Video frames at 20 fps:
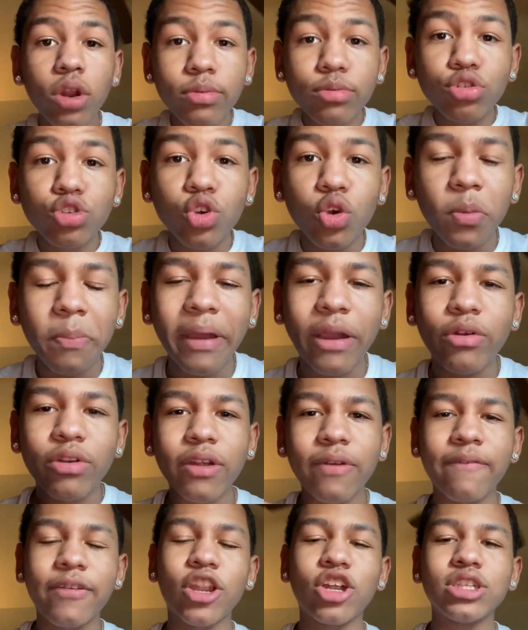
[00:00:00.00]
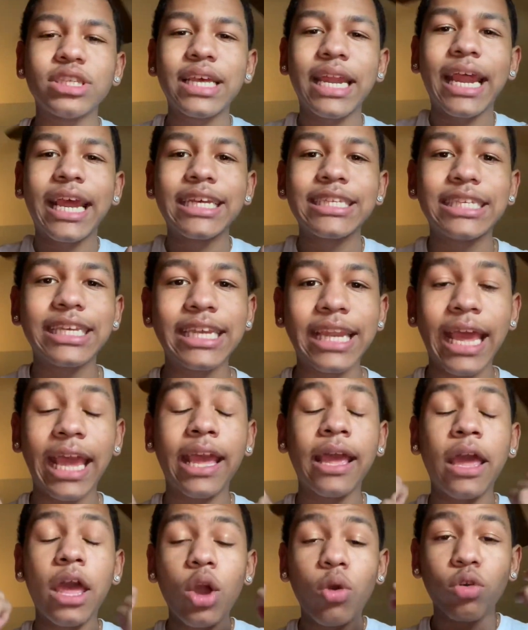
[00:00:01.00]
up YouTube, back on our video today, and
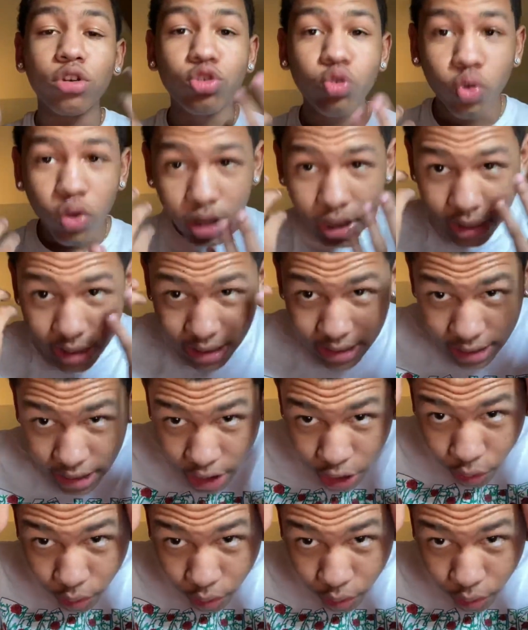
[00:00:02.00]
today we're doing a sneaker